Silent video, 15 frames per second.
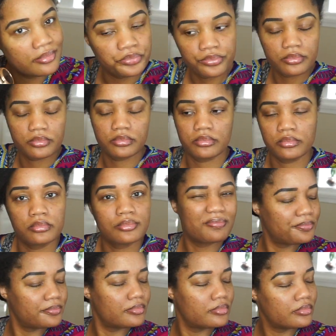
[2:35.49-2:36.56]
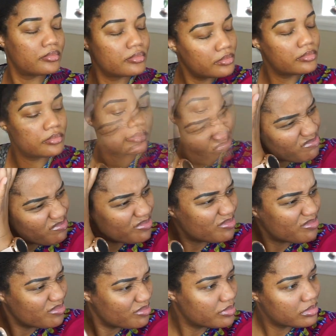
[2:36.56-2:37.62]
says it
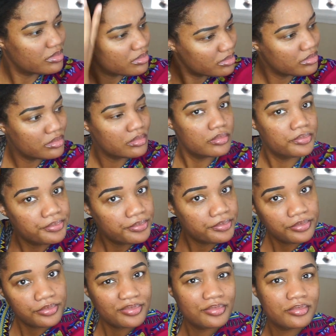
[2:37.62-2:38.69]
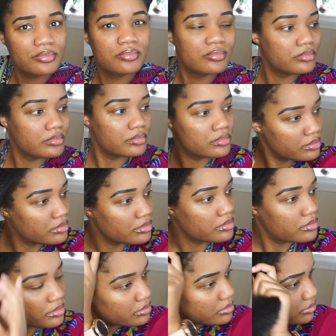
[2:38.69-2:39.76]
strengthens and conditions
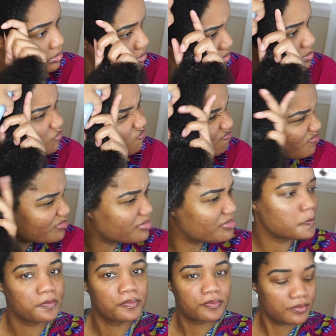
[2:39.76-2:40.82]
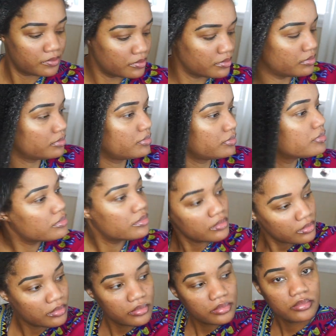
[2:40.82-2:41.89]
and helps prevent breakage,
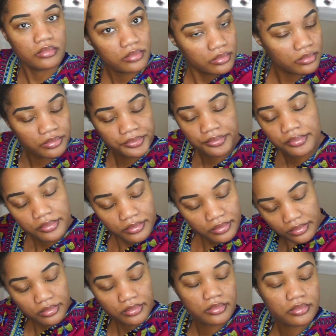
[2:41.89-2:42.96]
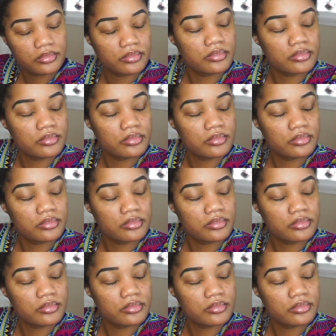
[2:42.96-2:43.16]
detangles and adds shines.